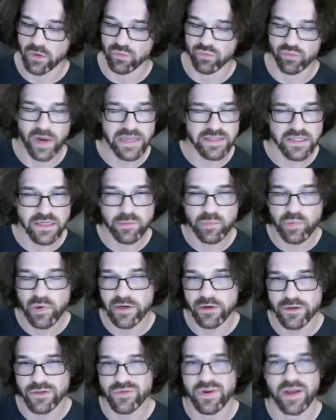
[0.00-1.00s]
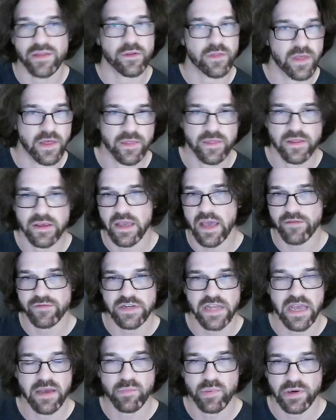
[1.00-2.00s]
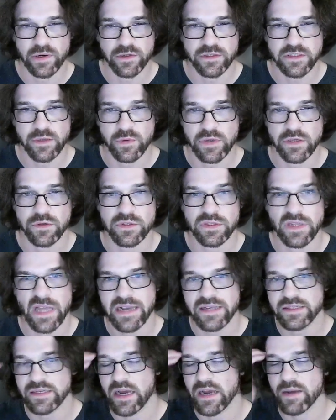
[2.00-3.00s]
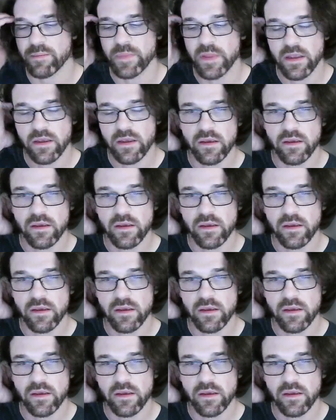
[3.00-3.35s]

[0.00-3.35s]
resin printers rather than the FDM printers that we used last time,